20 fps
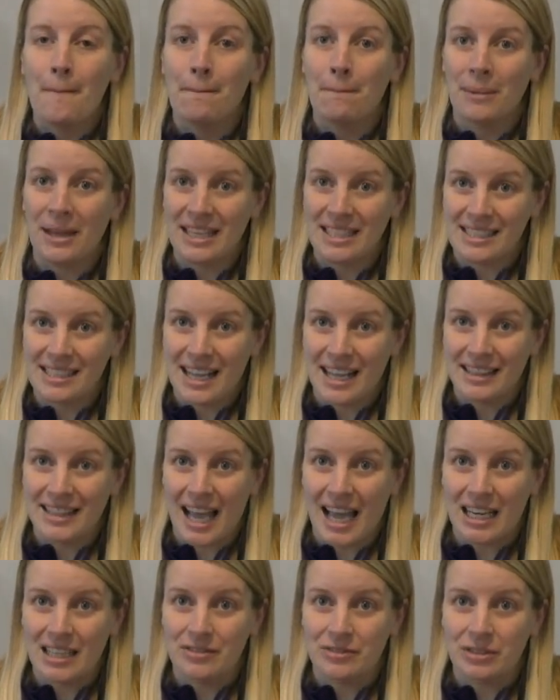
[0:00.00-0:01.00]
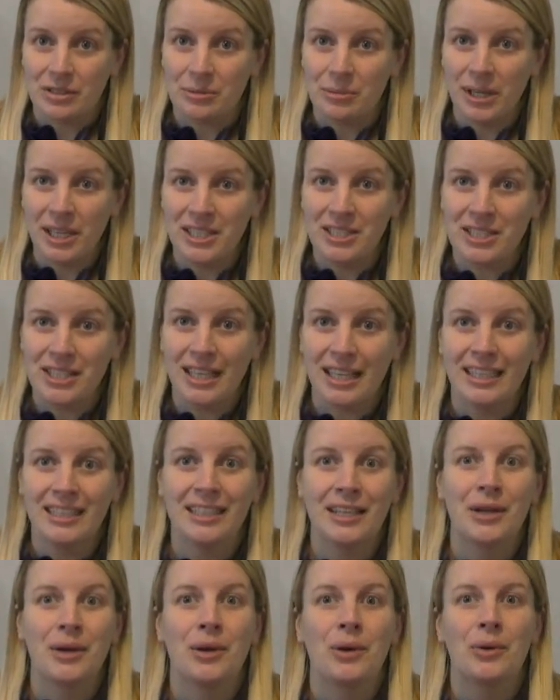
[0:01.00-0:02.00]
Based on that
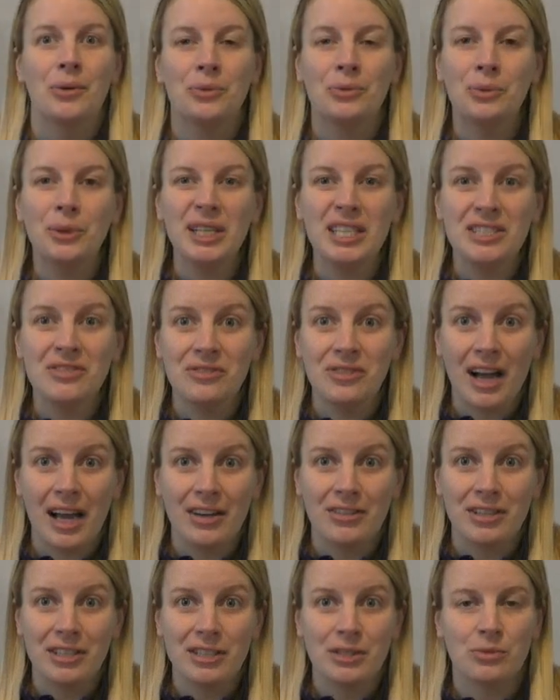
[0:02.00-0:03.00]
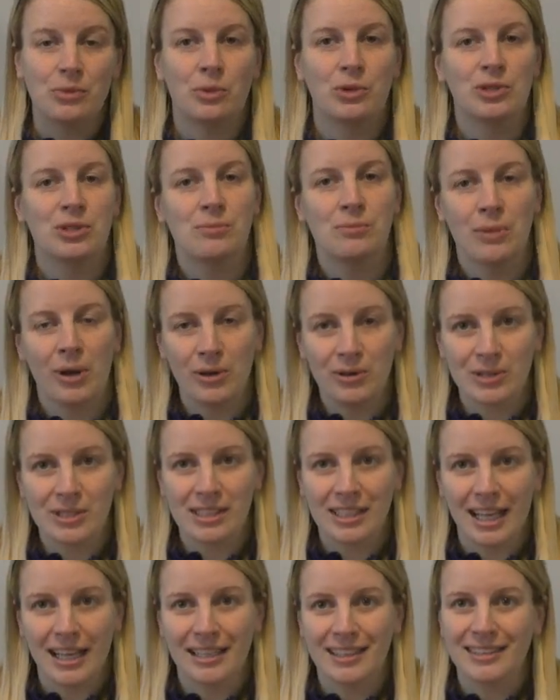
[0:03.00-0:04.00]
information, which virus was
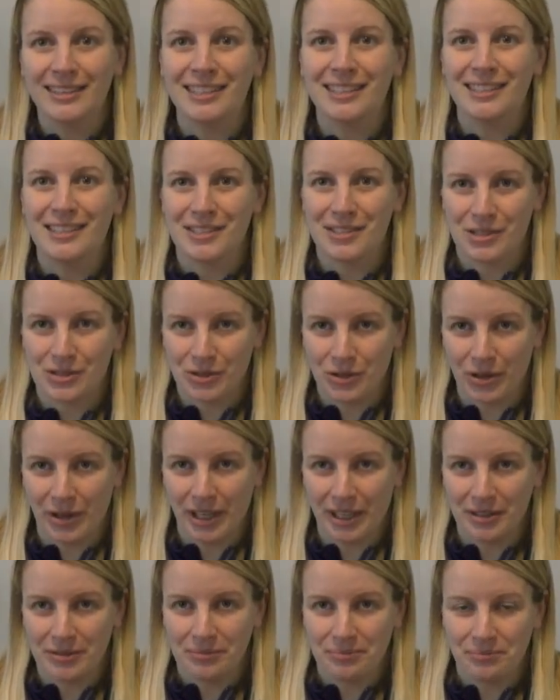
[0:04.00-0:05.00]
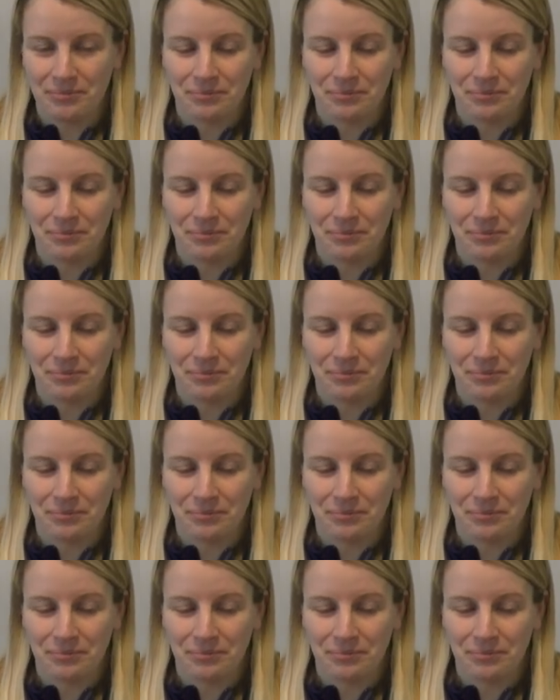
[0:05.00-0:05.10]
most likely destroyed?